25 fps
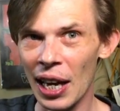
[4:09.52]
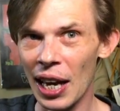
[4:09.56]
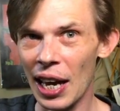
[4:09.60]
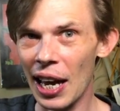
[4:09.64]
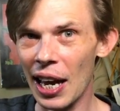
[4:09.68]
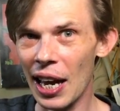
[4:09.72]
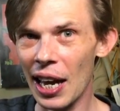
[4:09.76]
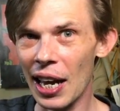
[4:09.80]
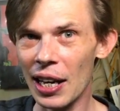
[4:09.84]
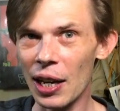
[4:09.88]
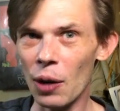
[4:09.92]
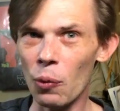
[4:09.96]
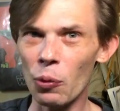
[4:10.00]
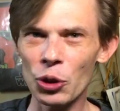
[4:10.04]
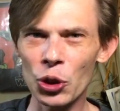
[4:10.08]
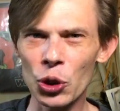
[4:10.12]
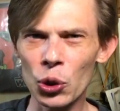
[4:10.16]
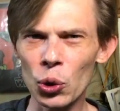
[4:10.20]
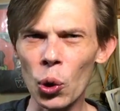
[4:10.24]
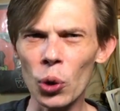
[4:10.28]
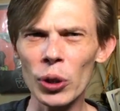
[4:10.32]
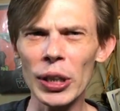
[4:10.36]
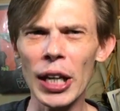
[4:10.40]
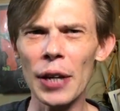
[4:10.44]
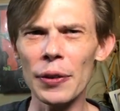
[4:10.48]
and it was
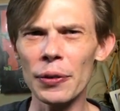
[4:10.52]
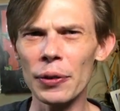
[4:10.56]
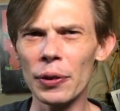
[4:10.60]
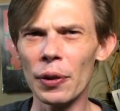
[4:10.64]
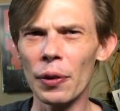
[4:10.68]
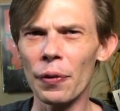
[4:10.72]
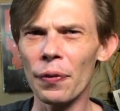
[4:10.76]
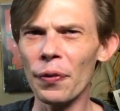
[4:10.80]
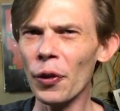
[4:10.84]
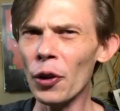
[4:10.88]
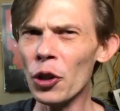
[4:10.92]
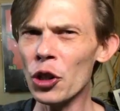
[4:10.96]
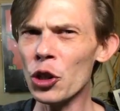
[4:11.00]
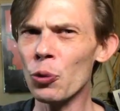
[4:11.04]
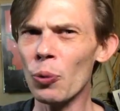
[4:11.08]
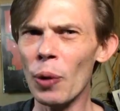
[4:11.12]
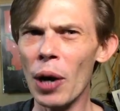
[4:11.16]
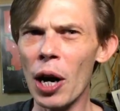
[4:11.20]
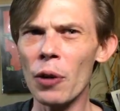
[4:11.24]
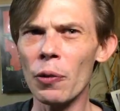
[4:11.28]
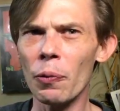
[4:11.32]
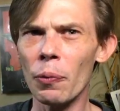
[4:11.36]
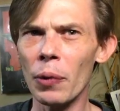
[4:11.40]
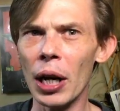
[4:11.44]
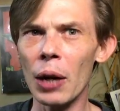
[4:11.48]
sold out in the first
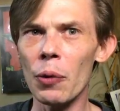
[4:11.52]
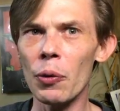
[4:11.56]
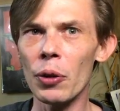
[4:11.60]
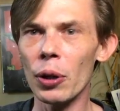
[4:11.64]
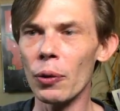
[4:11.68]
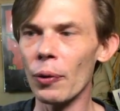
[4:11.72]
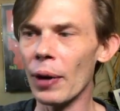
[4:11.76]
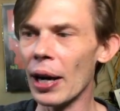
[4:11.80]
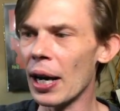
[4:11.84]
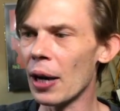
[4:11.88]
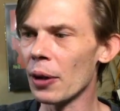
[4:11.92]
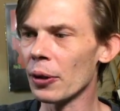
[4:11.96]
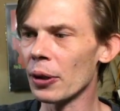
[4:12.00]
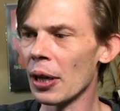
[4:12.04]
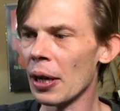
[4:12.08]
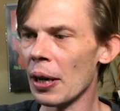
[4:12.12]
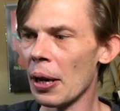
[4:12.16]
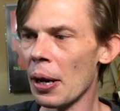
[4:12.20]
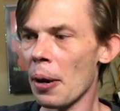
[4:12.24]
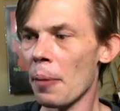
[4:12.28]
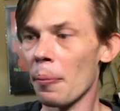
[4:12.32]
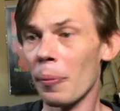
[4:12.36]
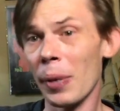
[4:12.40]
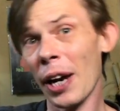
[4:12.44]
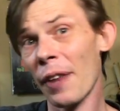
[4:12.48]
round when I went around.
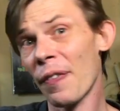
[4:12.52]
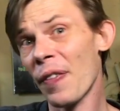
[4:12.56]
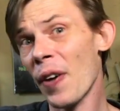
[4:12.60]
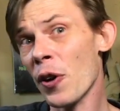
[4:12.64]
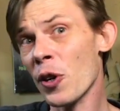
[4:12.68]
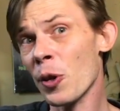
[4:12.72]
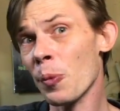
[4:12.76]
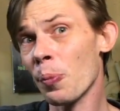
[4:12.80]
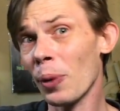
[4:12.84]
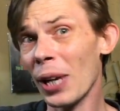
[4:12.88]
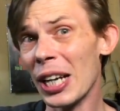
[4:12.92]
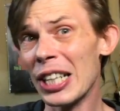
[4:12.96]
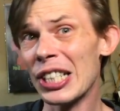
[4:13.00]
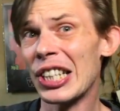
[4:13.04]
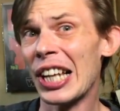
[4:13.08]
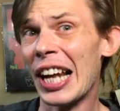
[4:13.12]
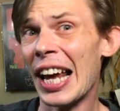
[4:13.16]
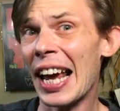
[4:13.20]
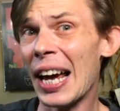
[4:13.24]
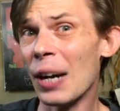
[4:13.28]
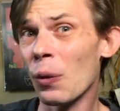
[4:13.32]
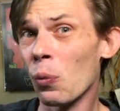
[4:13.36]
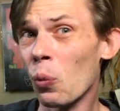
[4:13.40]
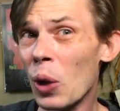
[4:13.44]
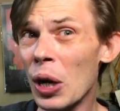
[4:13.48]
But I found a place that
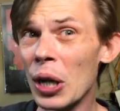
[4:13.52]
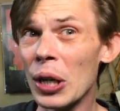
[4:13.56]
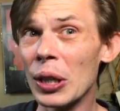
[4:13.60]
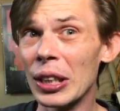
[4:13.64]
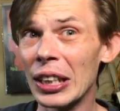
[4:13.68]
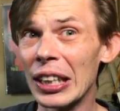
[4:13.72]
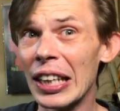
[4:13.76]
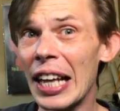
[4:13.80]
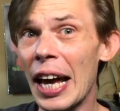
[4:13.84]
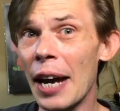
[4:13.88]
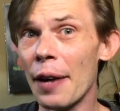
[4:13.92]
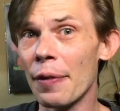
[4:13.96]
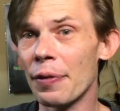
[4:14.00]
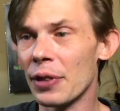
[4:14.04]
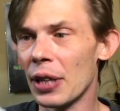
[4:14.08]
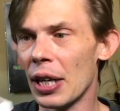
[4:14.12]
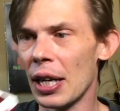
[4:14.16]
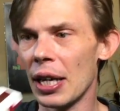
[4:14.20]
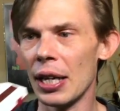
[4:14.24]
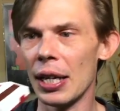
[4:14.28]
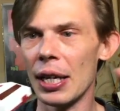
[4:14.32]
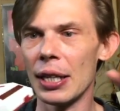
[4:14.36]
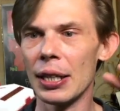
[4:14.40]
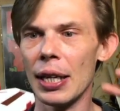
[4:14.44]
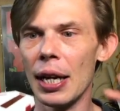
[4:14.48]
had one left,
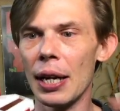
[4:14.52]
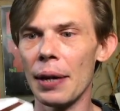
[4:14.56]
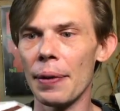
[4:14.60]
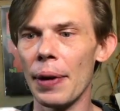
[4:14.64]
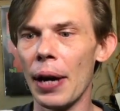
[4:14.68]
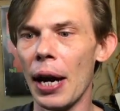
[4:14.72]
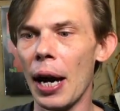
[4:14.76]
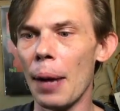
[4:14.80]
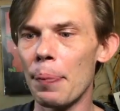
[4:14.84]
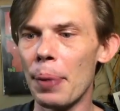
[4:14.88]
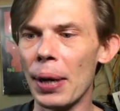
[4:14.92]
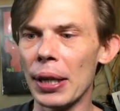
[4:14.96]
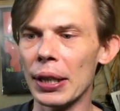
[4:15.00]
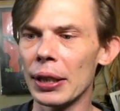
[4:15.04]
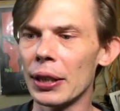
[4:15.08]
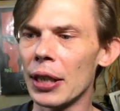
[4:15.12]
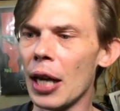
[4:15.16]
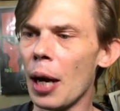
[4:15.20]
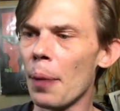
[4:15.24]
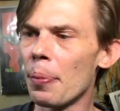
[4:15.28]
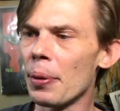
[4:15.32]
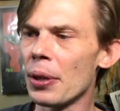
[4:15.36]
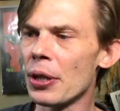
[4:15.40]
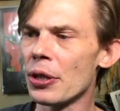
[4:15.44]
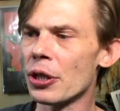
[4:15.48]
and I picked it
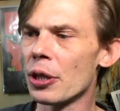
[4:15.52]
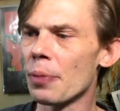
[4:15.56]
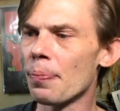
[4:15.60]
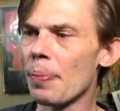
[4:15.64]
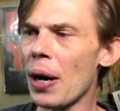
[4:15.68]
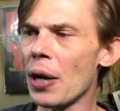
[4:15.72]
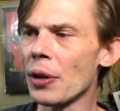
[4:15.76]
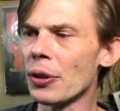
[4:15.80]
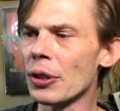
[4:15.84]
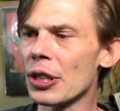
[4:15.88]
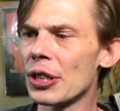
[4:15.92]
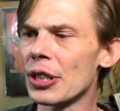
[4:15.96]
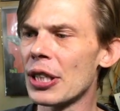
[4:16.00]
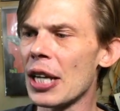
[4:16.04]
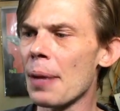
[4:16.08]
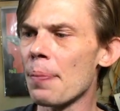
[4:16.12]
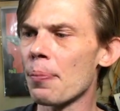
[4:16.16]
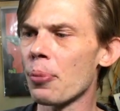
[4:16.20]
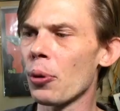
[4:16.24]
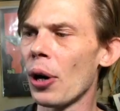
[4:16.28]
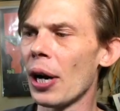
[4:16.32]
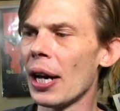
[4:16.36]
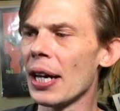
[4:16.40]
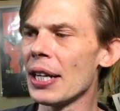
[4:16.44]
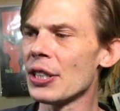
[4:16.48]
up. It's about the same
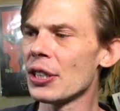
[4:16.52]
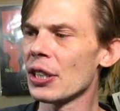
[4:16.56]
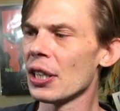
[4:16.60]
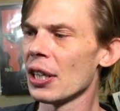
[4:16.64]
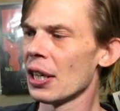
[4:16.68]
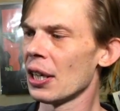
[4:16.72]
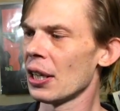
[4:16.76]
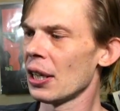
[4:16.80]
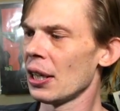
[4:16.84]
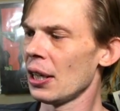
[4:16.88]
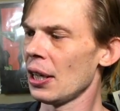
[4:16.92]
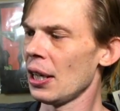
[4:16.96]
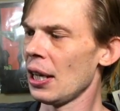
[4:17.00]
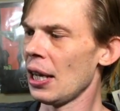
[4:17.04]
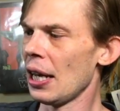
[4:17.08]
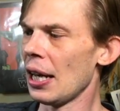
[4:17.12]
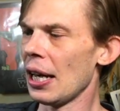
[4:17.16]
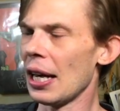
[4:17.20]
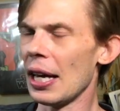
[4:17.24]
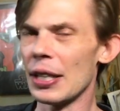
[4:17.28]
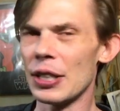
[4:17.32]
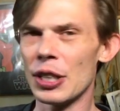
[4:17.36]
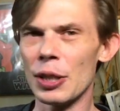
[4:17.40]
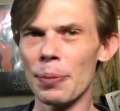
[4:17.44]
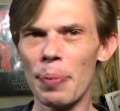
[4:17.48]
price.
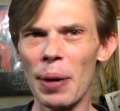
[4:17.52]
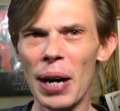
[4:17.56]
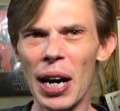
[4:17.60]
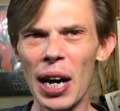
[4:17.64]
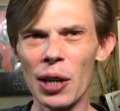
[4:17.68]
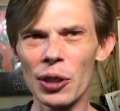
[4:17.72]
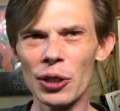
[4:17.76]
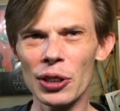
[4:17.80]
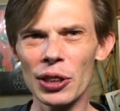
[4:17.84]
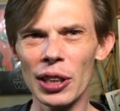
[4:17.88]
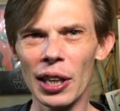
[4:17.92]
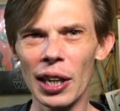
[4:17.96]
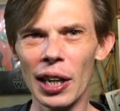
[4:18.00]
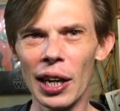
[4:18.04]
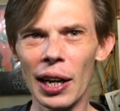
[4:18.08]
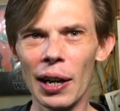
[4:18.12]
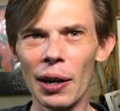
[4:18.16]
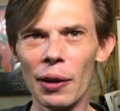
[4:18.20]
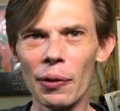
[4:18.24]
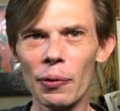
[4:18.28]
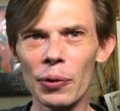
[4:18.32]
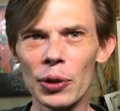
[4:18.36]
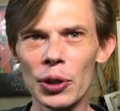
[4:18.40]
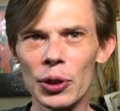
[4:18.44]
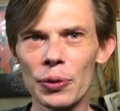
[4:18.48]
It's about,
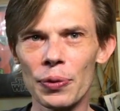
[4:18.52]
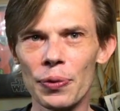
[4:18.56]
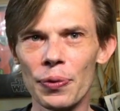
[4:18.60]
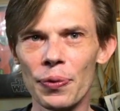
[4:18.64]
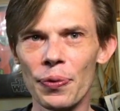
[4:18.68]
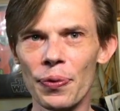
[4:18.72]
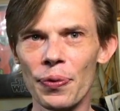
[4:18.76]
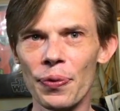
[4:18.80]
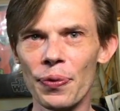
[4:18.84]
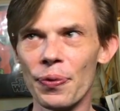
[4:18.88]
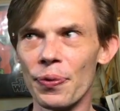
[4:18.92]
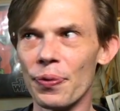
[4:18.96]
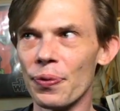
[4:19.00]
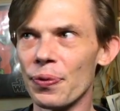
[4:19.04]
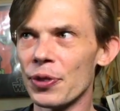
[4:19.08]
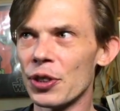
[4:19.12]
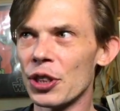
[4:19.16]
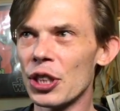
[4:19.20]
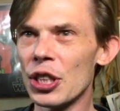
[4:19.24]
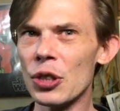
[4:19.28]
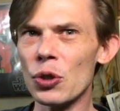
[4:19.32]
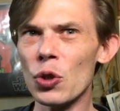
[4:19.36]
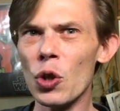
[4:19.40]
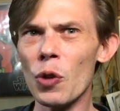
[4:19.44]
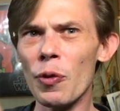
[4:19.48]
it was
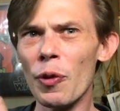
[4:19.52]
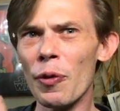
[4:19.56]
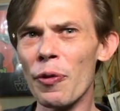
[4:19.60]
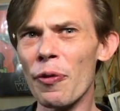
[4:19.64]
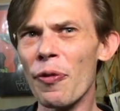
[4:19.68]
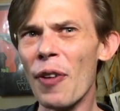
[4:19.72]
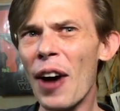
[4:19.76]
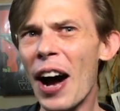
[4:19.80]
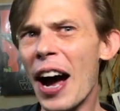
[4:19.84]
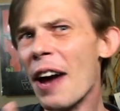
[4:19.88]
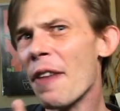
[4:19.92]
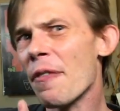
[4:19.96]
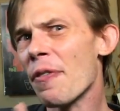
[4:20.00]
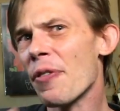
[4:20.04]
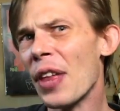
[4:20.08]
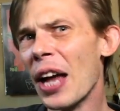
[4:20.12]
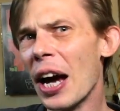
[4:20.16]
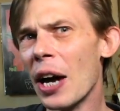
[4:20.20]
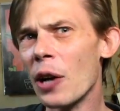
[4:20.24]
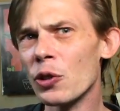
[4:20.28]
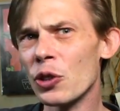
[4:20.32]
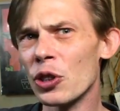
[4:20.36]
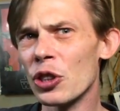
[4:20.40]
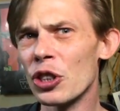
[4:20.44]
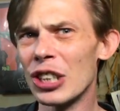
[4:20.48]
just over
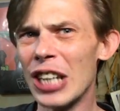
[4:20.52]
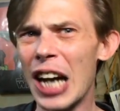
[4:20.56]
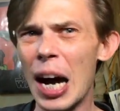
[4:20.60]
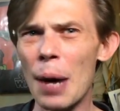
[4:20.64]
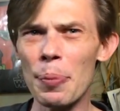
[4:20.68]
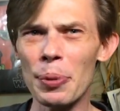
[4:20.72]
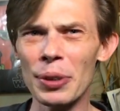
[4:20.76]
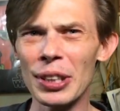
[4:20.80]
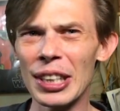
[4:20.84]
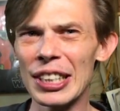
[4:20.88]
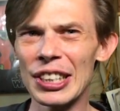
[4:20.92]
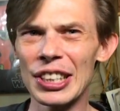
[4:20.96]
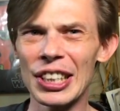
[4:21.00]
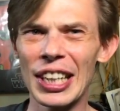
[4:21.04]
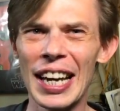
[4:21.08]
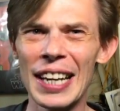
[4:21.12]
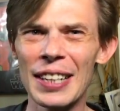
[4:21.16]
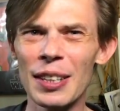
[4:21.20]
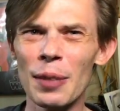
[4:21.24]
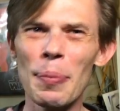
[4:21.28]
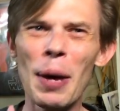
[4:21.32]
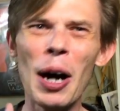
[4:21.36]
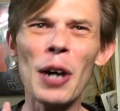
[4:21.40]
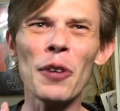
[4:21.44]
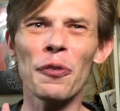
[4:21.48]
5,000 Japanese
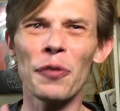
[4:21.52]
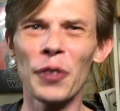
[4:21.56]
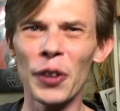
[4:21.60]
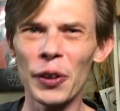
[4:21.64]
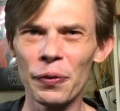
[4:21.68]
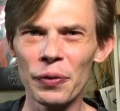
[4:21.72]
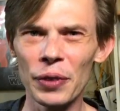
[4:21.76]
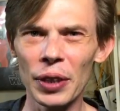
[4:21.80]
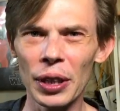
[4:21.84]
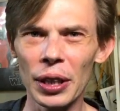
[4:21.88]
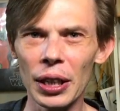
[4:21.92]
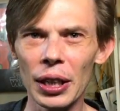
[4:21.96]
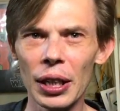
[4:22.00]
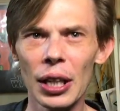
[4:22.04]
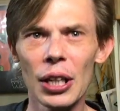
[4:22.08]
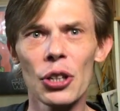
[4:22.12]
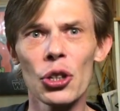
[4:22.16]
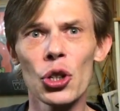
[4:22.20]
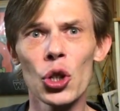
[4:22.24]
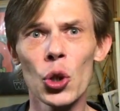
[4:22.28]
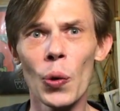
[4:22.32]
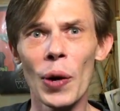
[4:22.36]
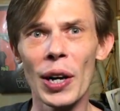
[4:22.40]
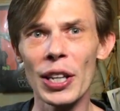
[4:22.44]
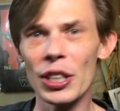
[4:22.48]
yen, about 50
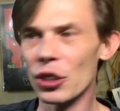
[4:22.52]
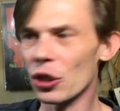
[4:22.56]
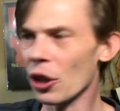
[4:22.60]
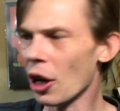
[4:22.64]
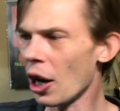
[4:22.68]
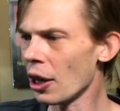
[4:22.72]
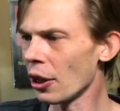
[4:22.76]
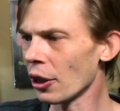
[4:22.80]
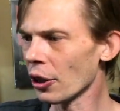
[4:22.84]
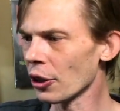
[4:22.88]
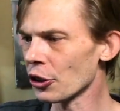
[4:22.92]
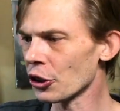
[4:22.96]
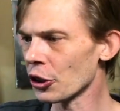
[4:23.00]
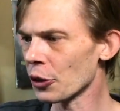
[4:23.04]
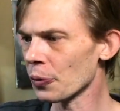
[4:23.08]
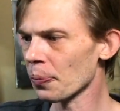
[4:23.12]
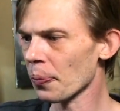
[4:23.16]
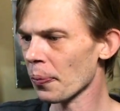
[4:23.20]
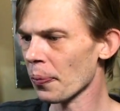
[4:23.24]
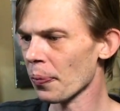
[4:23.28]
US dollars.